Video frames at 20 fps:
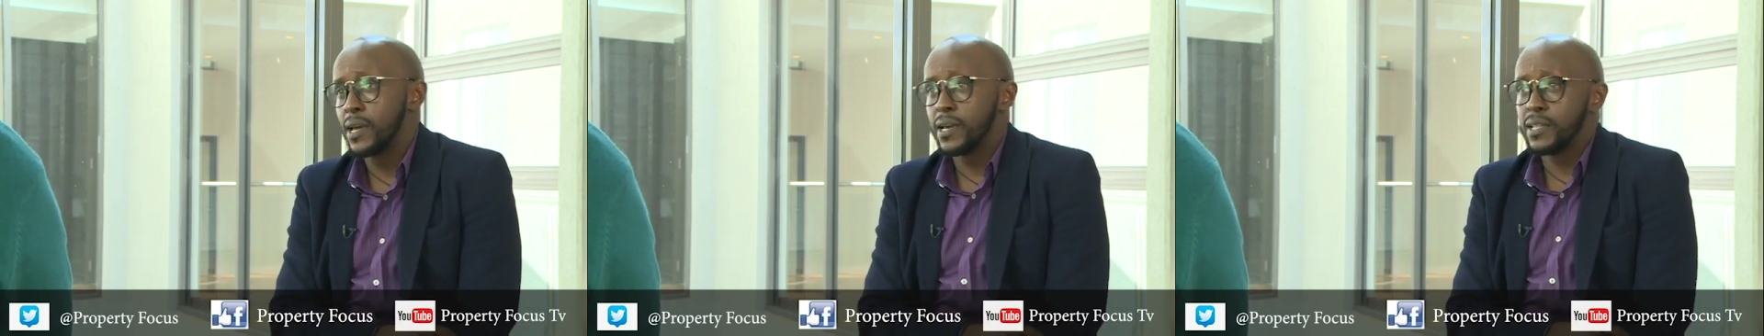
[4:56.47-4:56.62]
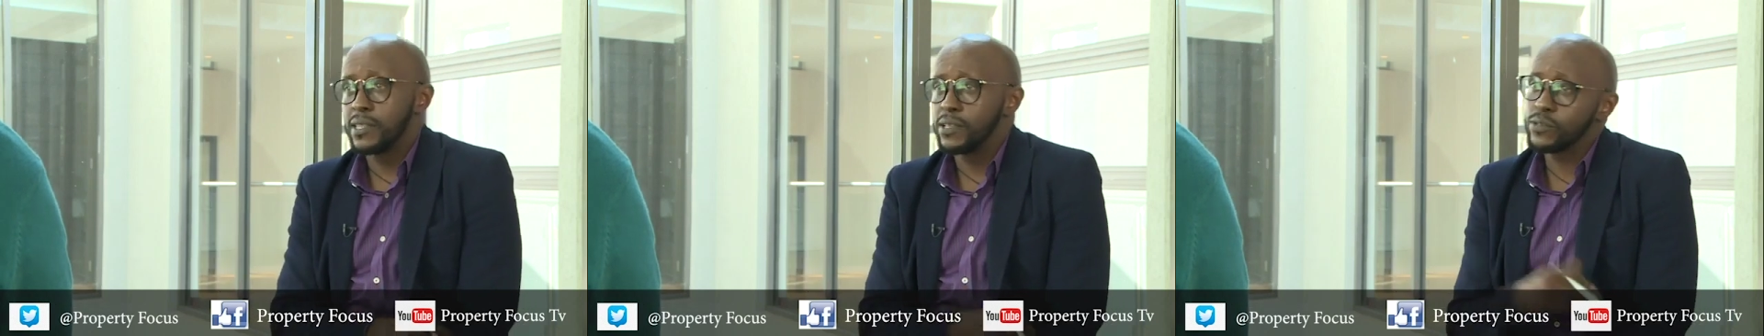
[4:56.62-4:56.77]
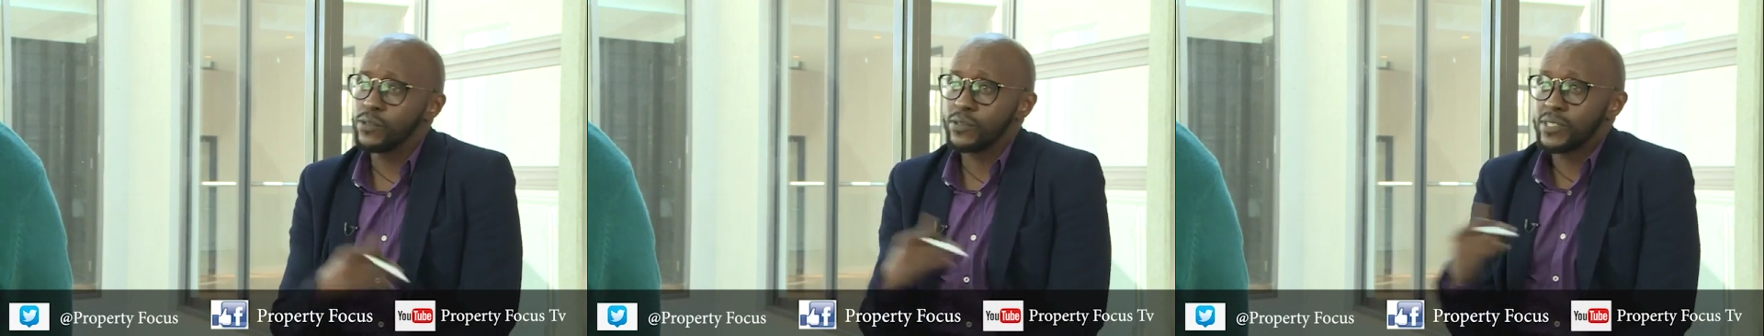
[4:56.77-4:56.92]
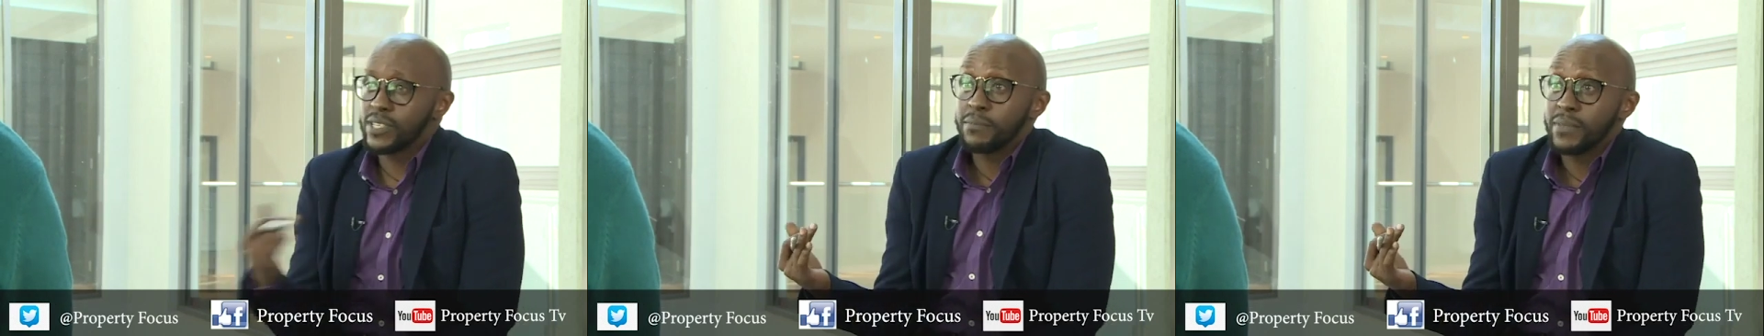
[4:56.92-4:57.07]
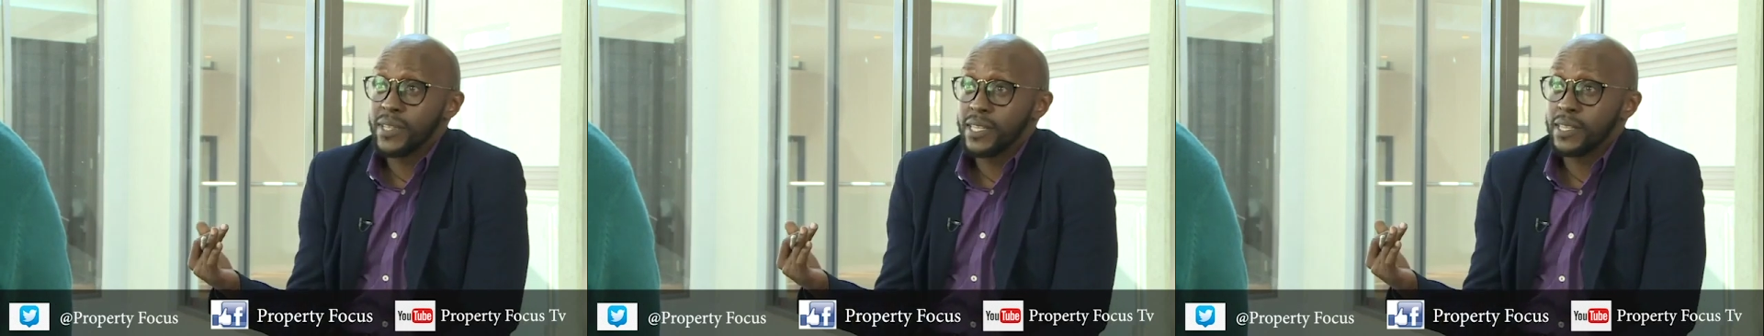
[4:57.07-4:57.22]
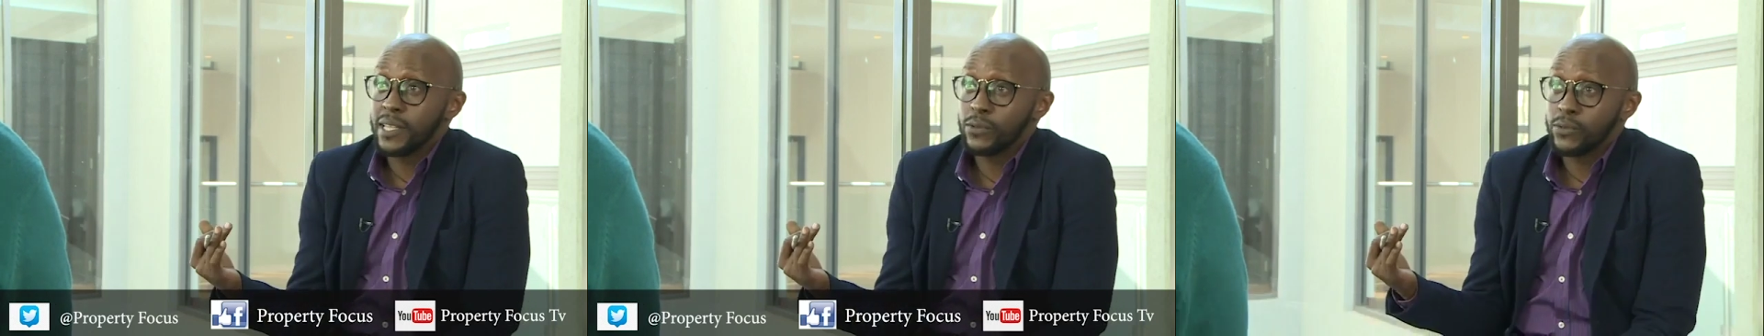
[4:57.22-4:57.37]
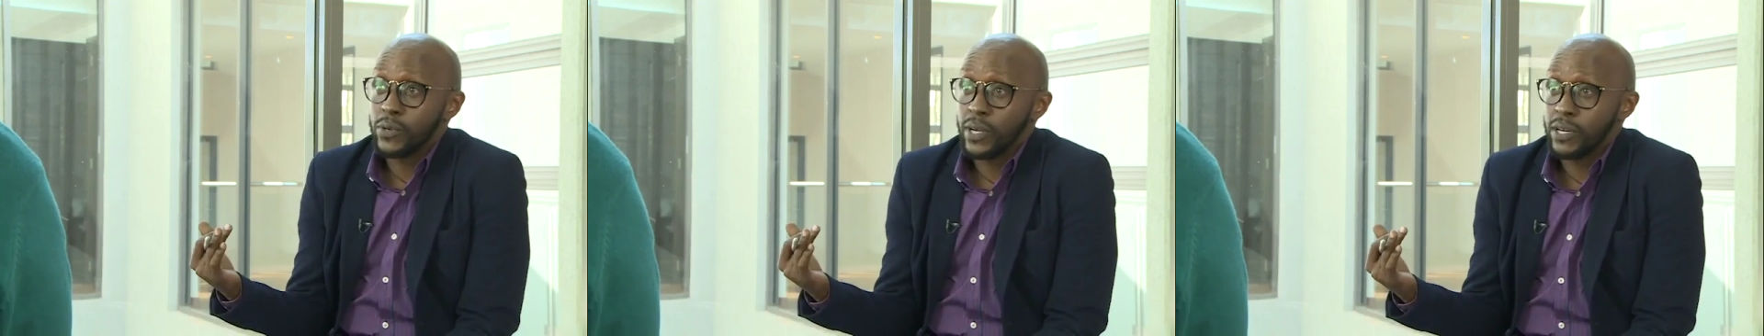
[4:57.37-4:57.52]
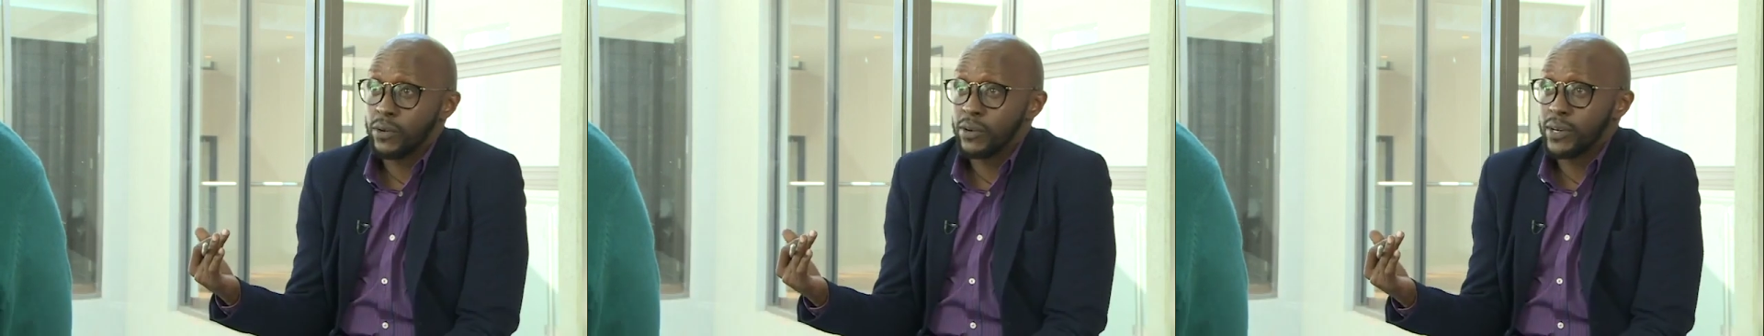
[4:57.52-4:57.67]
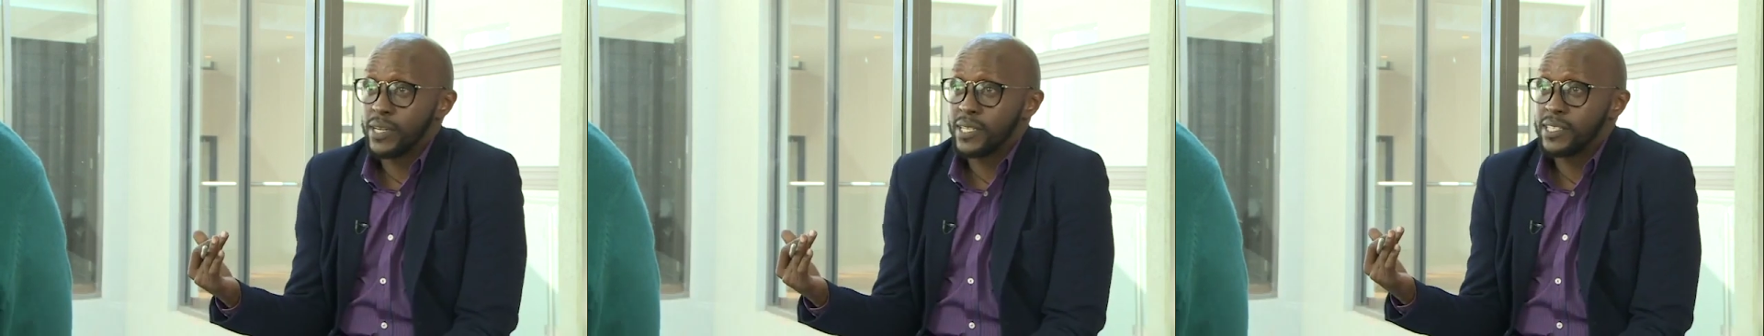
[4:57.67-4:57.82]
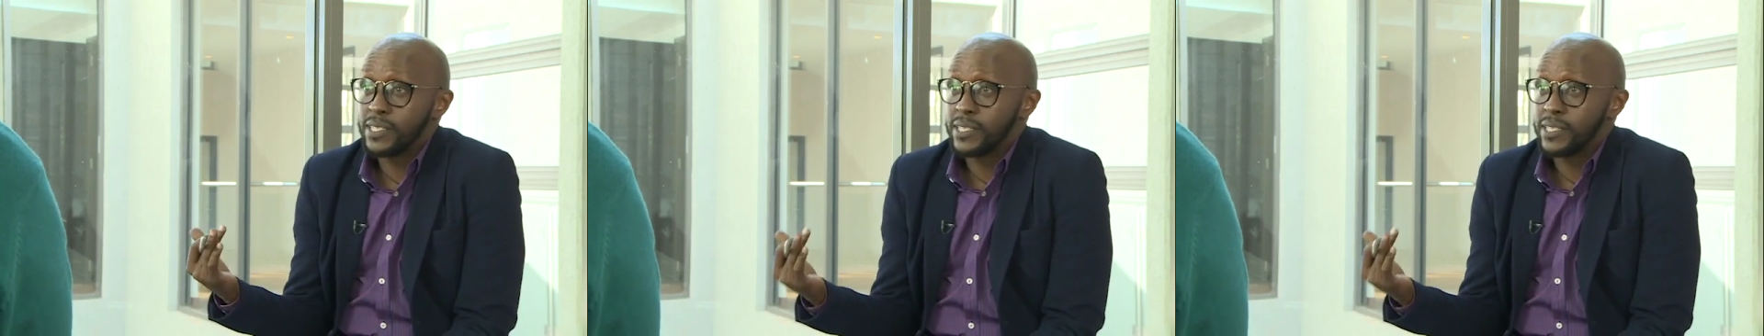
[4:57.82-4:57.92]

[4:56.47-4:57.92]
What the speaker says: this was something that we had already